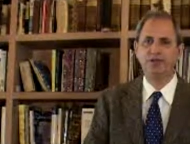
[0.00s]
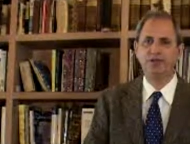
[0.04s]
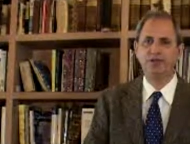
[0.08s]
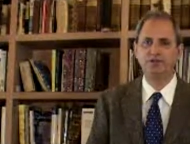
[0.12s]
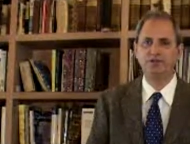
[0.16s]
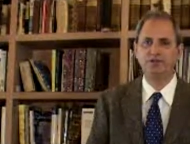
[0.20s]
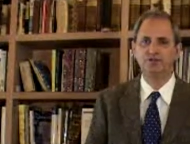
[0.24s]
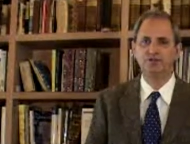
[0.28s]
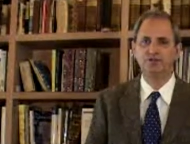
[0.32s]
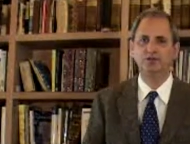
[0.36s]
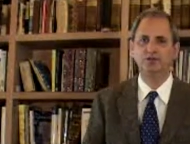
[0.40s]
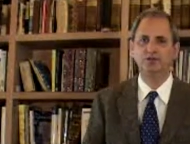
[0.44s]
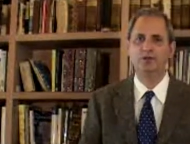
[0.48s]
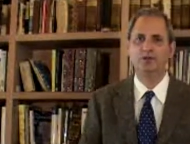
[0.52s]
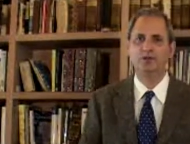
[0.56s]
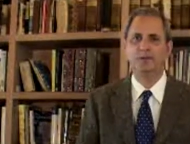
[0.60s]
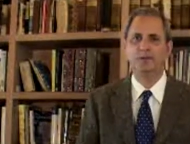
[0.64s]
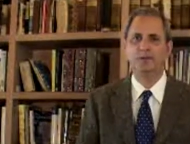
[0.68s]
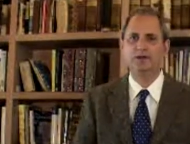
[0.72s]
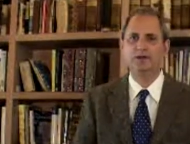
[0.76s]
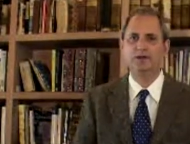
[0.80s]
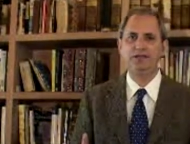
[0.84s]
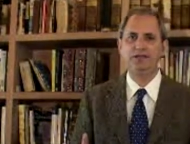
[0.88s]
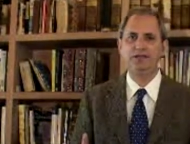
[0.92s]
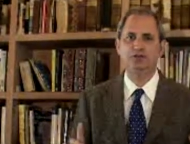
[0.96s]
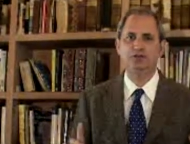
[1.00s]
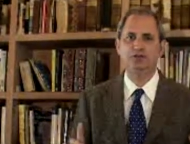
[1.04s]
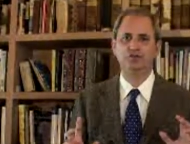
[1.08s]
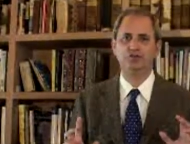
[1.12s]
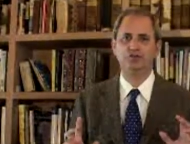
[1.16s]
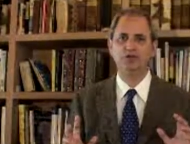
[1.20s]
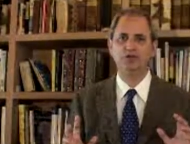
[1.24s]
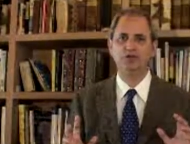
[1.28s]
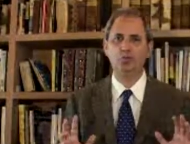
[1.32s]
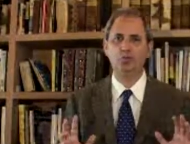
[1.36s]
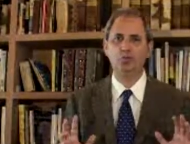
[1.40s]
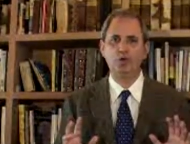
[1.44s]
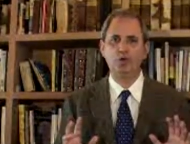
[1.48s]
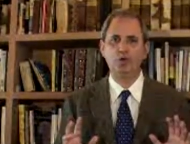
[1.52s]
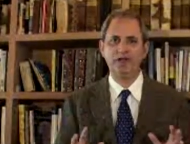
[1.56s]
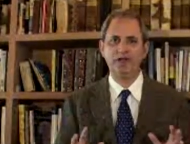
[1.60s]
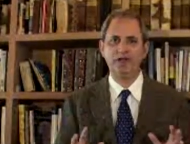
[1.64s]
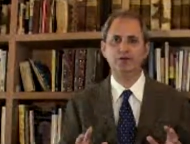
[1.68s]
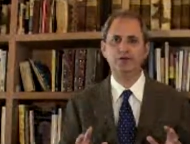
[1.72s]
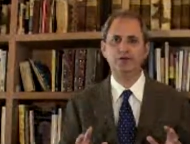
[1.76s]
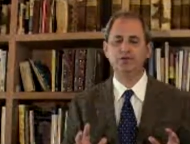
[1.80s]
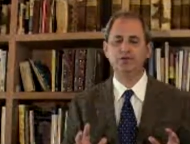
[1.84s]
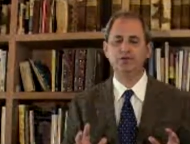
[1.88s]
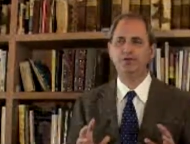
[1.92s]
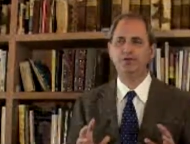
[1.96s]
piece is
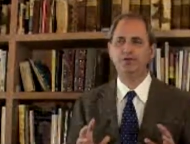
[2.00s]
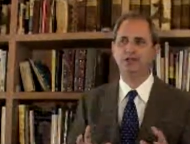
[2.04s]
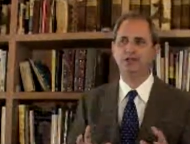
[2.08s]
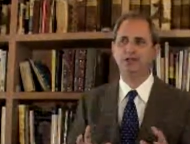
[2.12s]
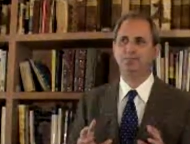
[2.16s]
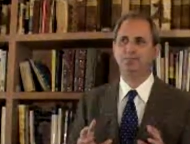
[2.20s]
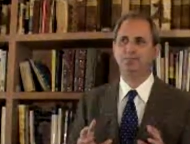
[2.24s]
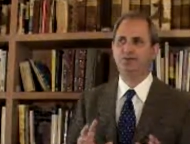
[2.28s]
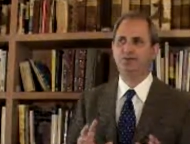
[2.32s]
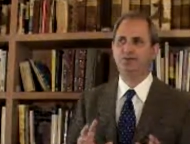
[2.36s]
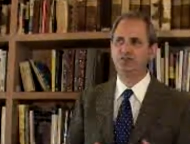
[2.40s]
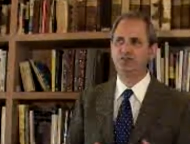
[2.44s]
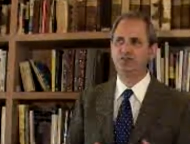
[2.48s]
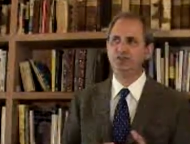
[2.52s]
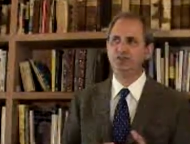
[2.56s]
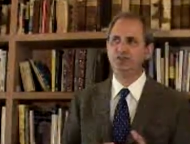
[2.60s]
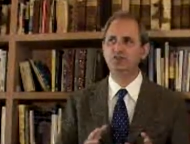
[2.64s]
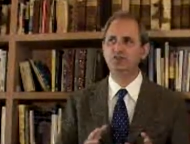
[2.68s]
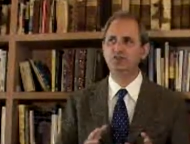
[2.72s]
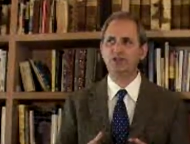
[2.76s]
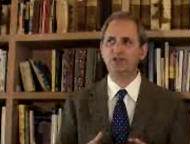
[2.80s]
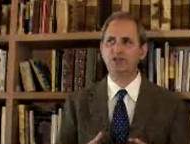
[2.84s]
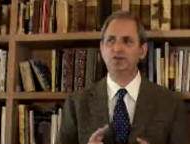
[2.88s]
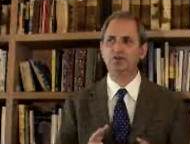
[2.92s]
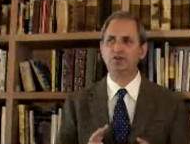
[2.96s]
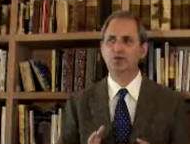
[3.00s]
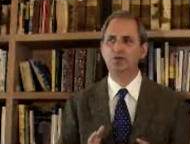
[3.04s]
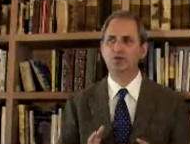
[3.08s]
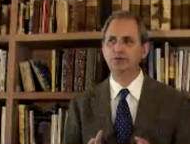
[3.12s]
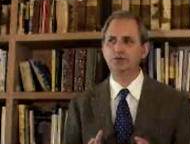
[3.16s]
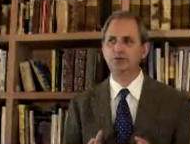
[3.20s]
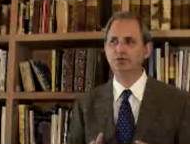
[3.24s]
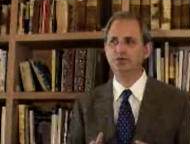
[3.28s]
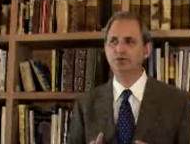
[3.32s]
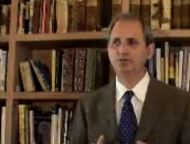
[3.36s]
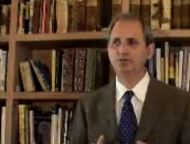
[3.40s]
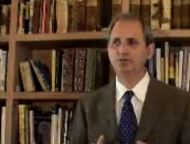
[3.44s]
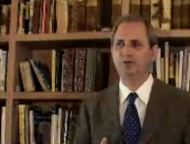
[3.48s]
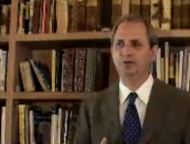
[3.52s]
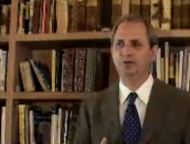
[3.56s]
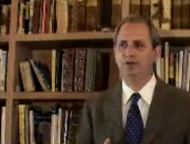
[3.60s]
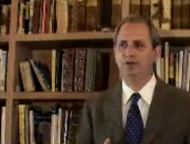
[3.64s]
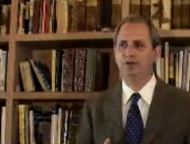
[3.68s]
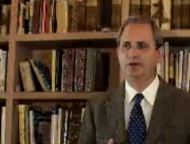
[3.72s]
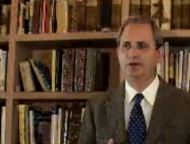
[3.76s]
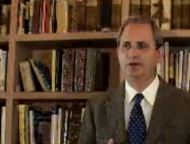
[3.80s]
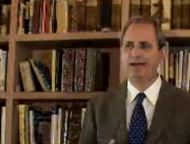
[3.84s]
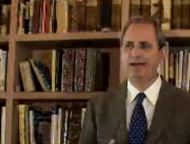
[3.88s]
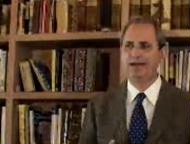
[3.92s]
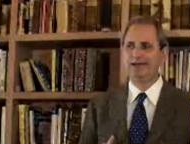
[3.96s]
where the business stakeholders
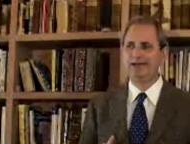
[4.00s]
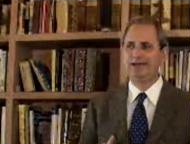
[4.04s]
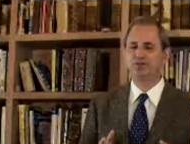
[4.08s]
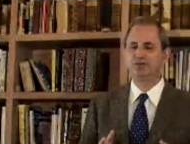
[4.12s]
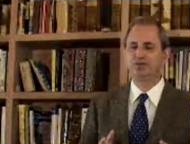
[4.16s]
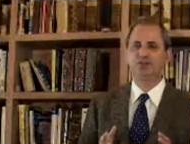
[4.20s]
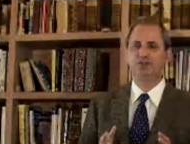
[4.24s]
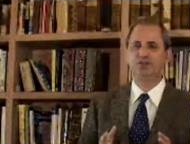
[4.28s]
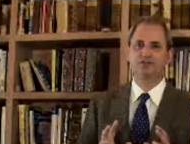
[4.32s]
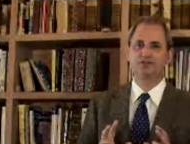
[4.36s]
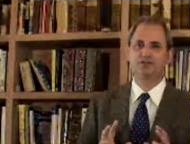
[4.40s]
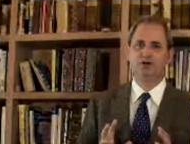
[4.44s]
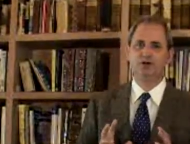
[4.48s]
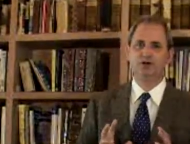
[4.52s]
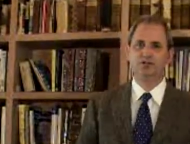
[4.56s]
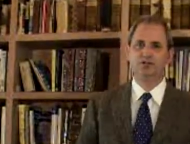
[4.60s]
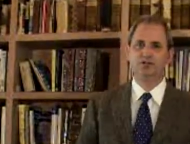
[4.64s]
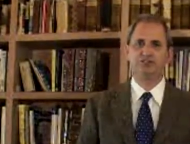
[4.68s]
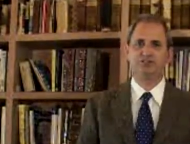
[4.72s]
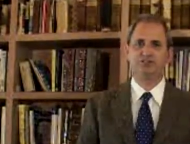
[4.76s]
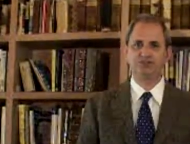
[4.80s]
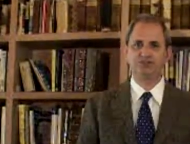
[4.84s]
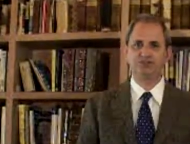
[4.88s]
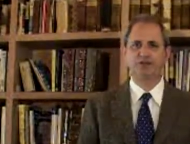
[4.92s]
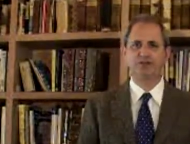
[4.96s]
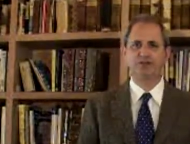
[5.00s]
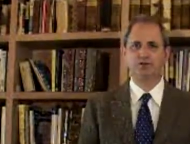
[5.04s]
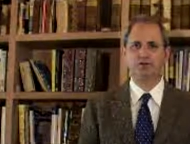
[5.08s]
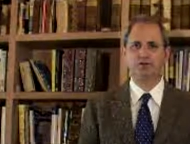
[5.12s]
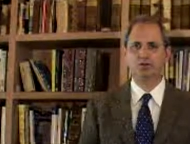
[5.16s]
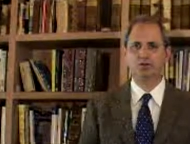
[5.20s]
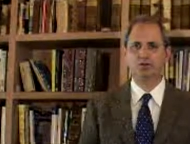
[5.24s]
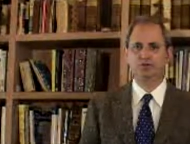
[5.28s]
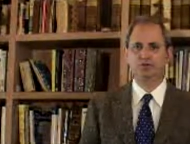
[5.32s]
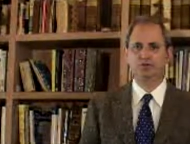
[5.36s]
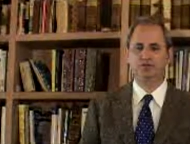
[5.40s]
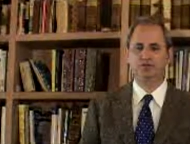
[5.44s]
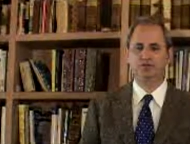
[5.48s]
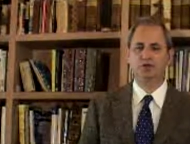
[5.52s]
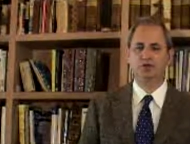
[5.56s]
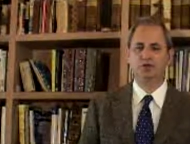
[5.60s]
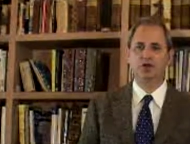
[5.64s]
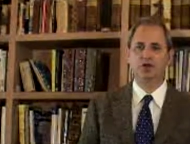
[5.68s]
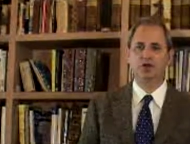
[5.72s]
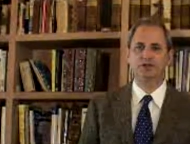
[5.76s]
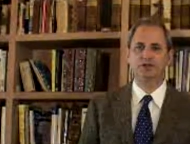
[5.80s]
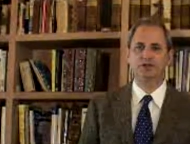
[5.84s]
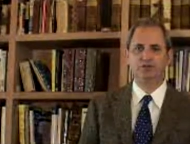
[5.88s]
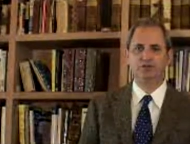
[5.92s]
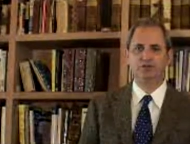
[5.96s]
and the technology stakeholders
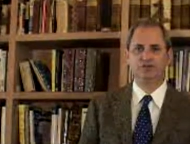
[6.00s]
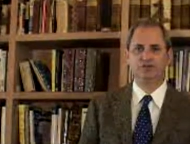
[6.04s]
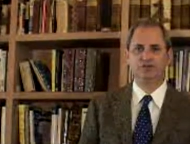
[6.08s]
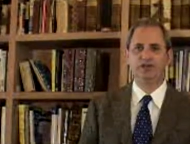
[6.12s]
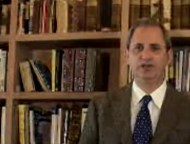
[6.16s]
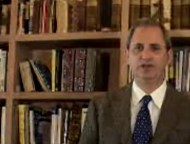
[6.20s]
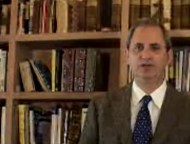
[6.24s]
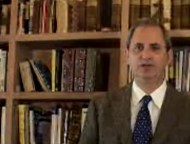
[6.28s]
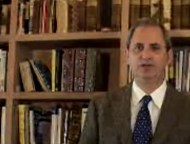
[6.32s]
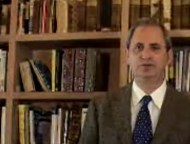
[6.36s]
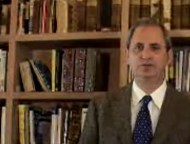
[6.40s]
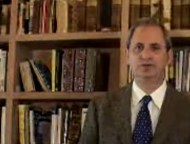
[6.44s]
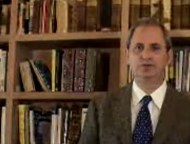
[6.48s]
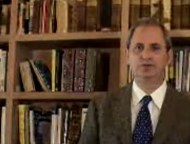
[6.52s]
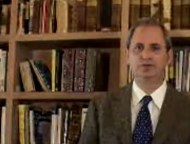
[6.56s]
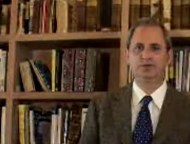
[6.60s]
are going to sit.